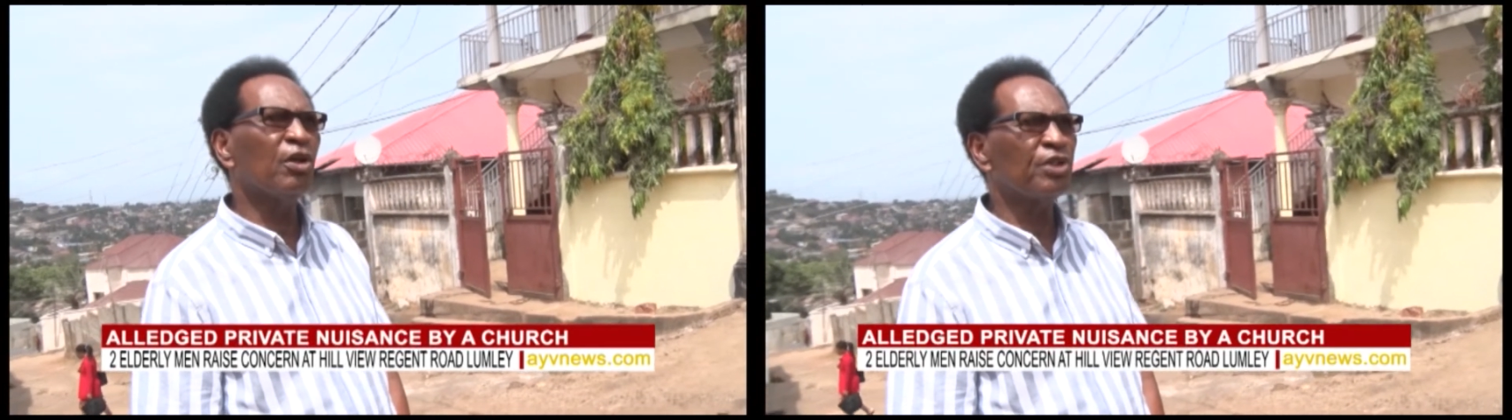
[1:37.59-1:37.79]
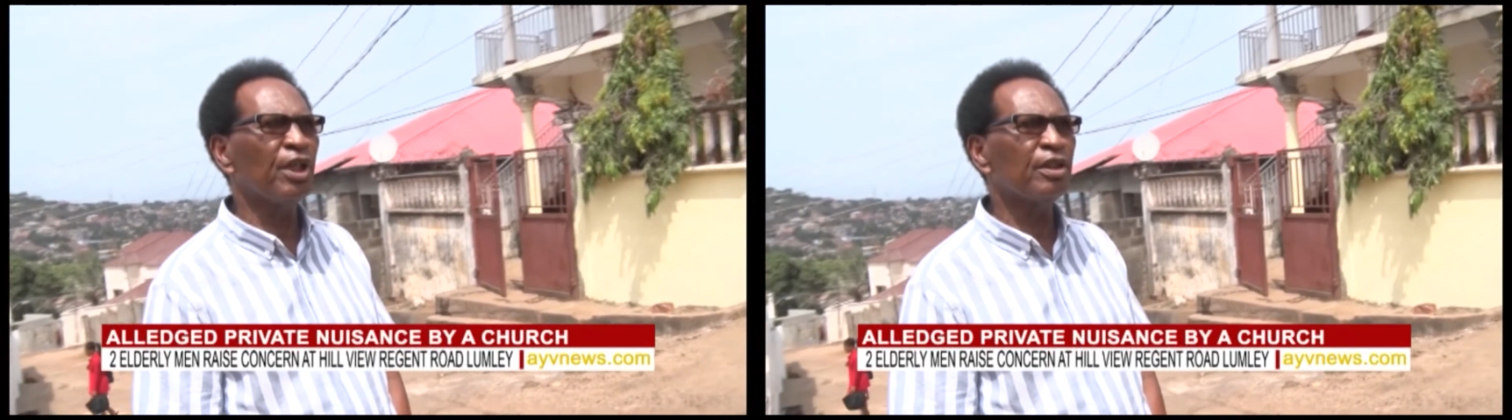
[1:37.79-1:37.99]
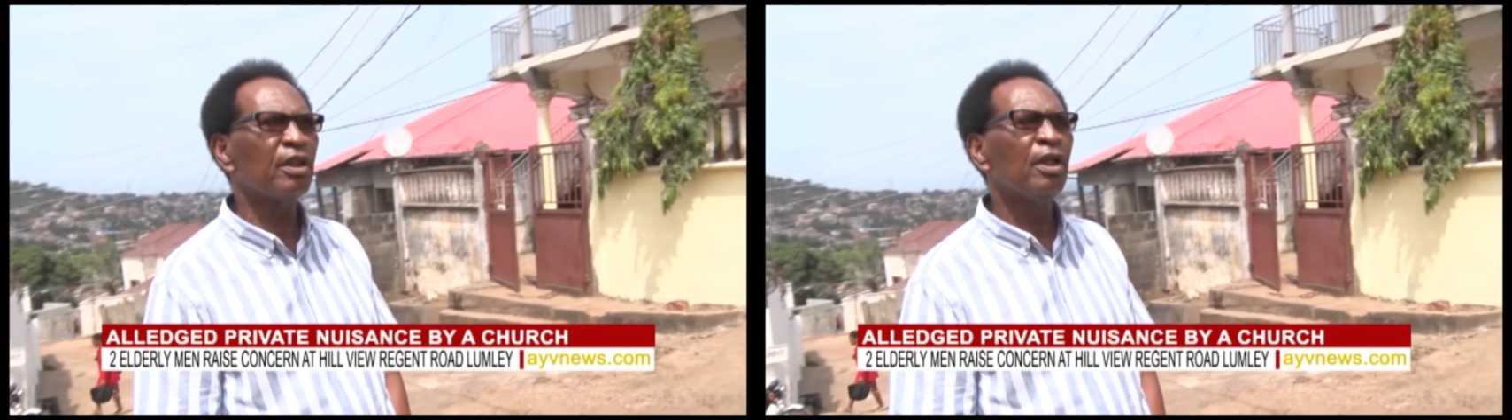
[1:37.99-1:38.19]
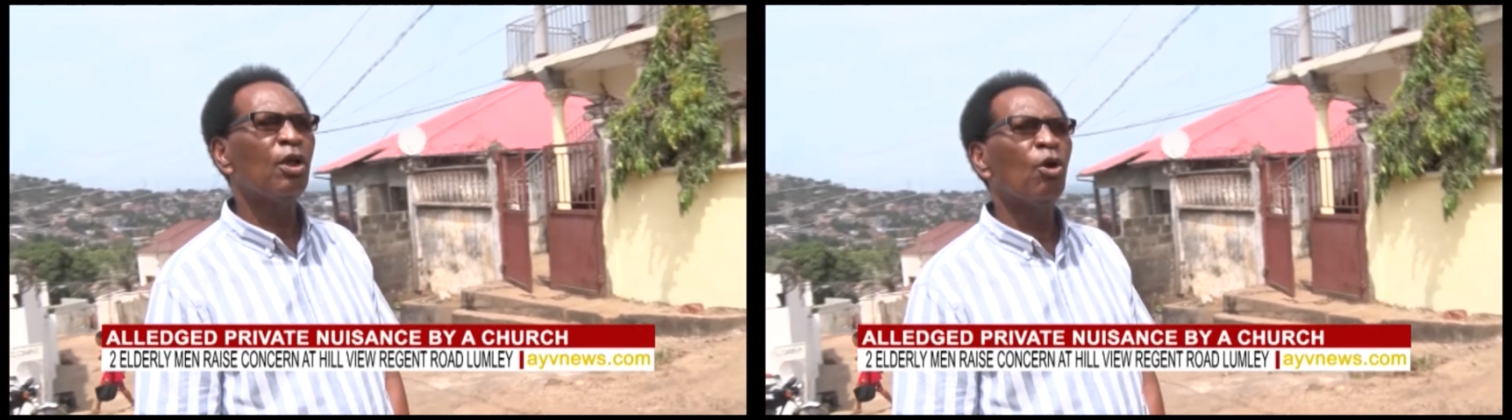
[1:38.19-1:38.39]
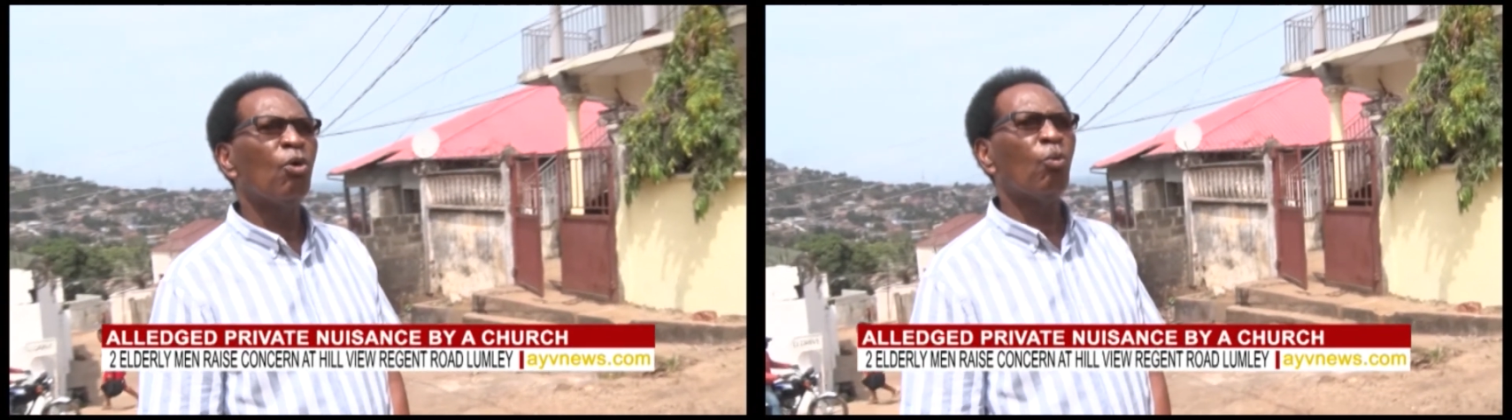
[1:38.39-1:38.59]
changed,
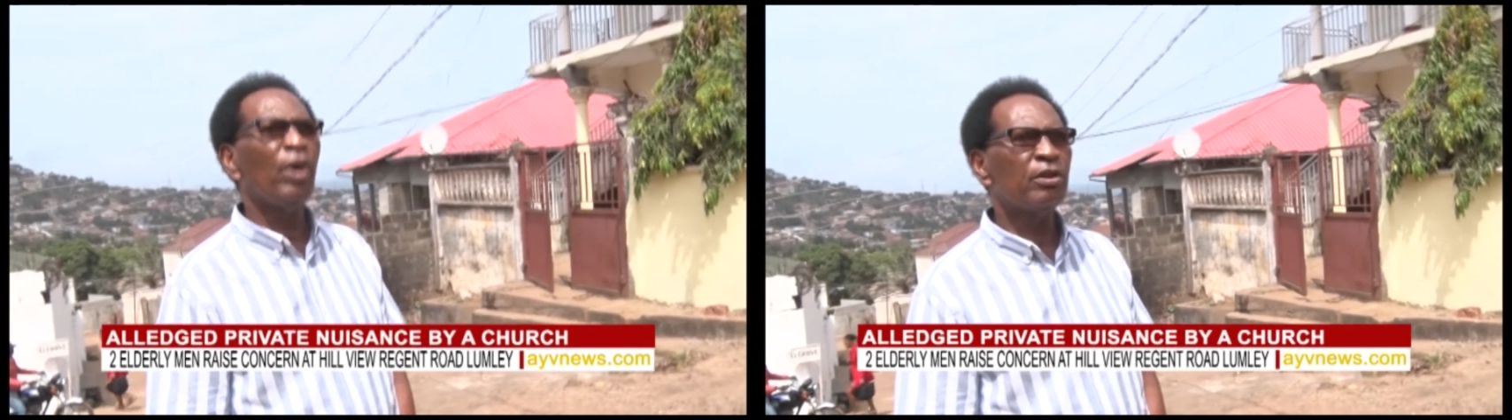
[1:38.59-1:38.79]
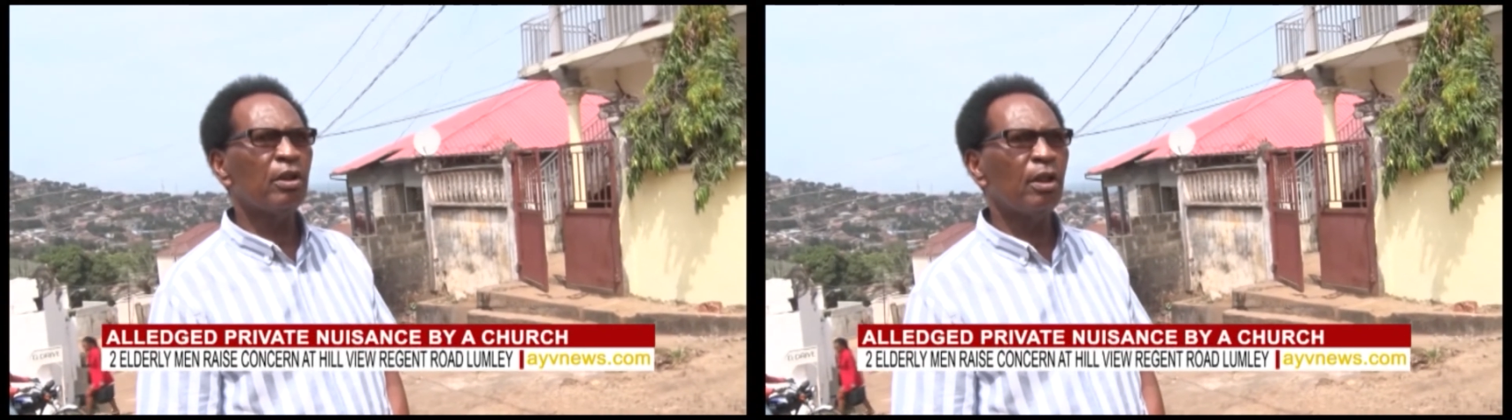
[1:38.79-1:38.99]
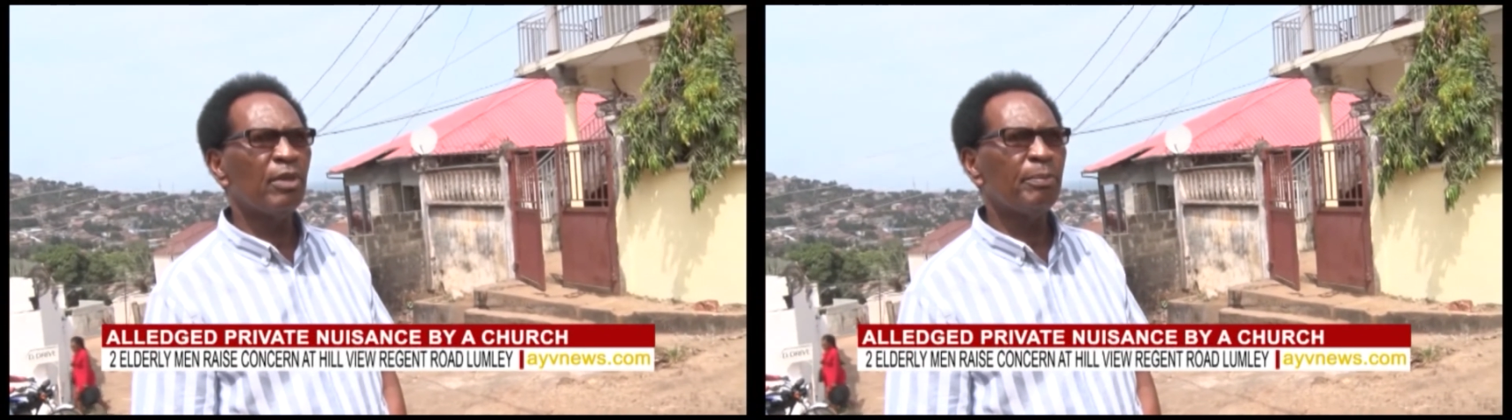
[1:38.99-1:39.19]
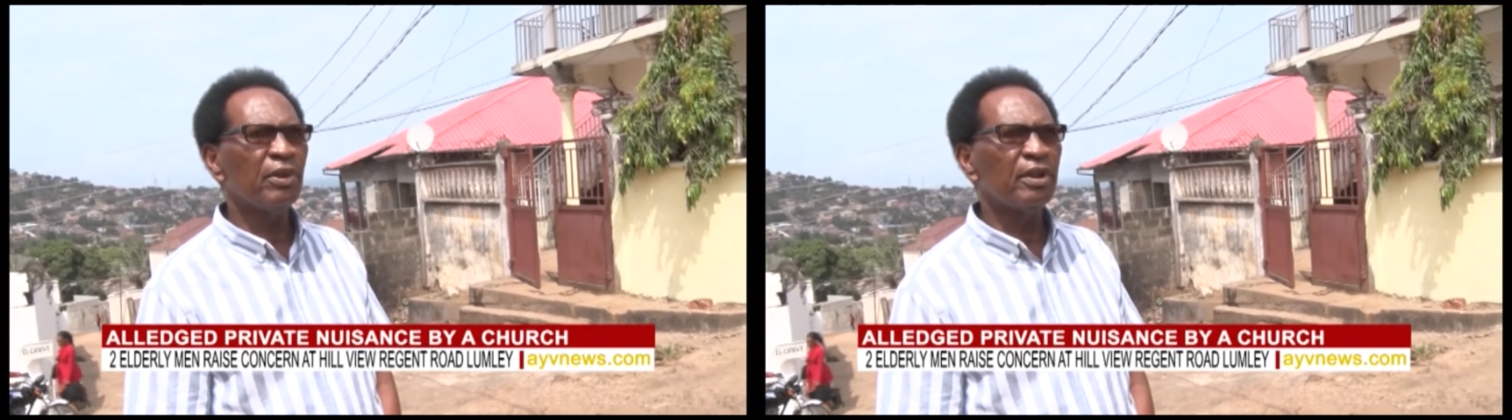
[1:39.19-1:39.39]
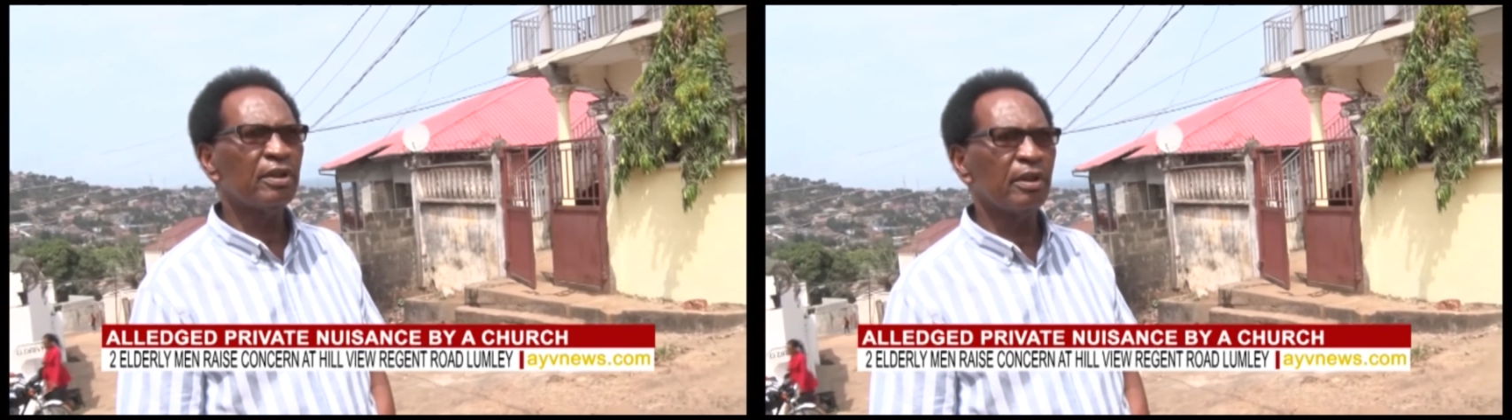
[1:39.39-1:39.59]
went to Lumley
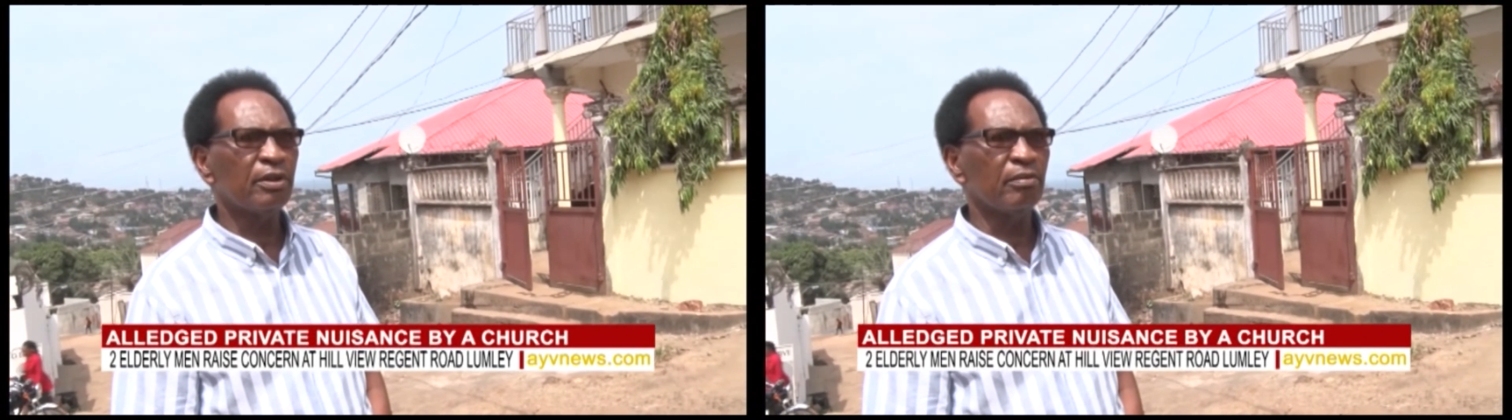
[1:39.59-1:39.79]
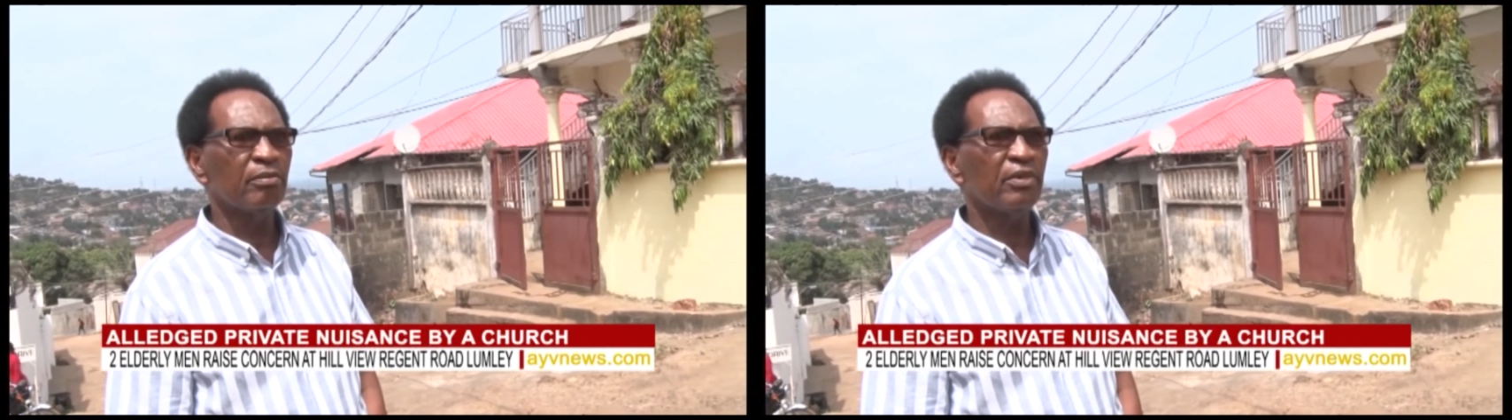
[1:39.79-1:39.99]
police station.